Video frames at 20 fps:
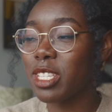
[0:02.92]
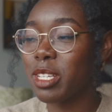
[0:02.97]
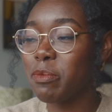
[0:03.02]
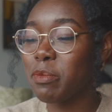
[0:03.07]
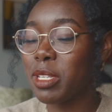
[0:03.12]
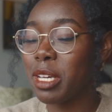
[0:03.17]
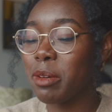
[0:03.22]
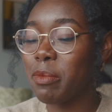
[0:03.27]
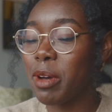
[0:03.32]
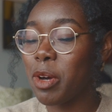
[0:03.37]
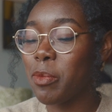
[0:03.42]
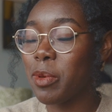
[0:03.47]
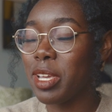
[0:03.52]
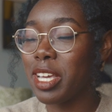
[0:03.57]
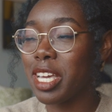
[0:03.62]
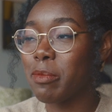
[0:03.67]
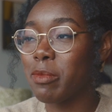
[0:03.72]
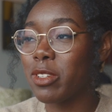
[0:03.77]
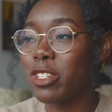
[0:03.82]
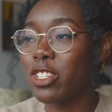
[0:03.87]
something about
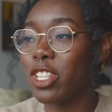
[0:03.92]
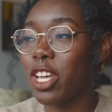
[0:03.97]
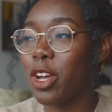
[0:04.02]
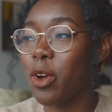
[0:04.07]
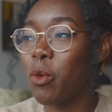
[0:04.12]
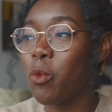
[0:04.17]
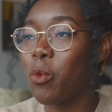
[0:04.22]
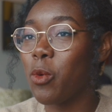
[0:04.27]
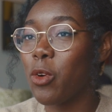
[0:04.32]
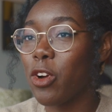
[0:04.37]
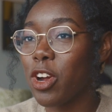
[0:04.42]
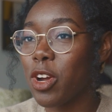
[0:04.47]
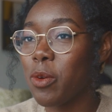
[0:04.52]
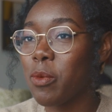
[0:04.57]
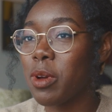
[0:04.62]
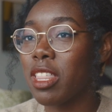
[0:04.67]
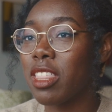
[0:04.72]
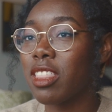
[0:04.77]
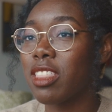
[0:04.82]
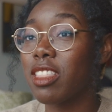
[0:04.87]
being able to like work
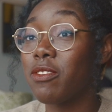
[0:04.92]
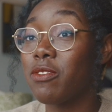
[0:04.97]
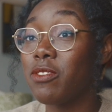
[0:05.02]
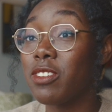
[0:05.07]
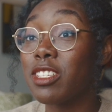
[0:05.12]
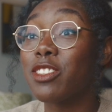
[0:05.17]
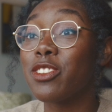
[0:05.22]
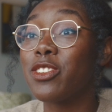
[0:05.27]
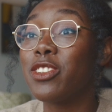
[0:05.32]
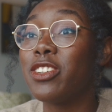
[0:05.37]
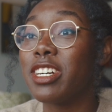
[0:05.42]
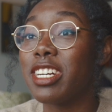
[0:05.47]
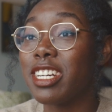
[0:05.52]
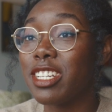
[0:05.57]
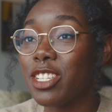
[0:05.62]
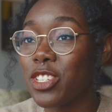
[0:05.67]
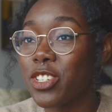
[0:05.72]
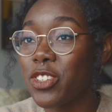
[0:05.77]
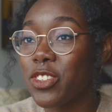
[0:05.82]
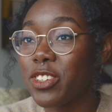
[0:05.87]
with physical
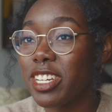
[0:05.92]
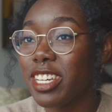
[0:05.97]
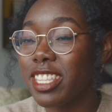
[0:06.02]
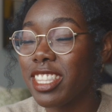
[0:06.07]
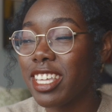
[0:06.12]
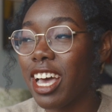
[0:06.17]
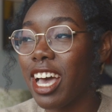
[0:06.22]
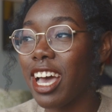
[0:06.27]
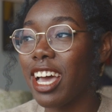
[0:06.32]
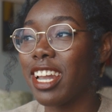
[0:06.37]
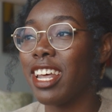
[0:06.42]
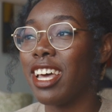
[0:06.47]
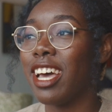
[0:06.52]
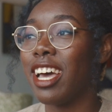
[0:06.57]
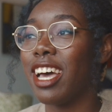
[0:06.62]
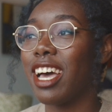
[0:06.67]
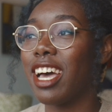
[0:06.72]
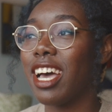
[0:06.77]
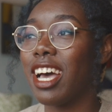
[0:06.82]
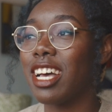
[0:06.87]
history that
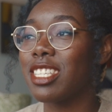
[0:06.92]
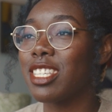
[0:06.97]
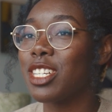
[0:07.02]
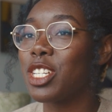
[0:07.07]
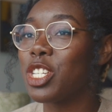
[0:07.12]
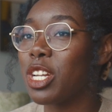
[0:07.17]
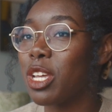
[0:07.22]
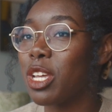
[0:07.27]
has such an